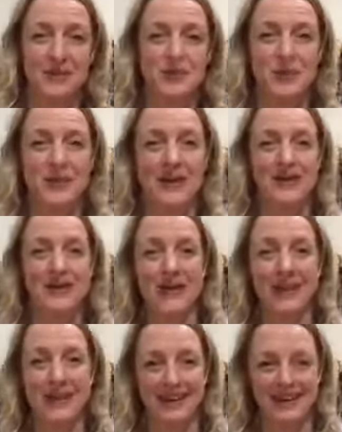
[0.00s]
Cradle the
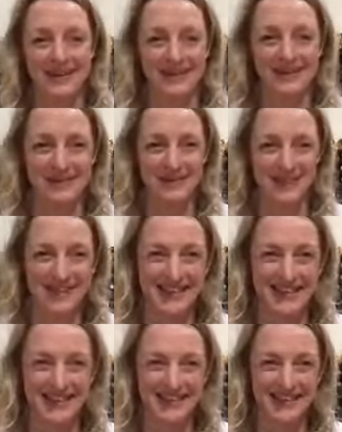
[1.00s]
head. Push the
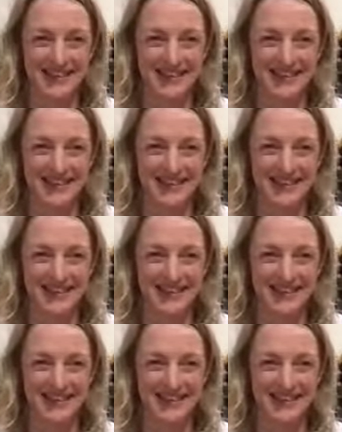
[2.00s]
head up.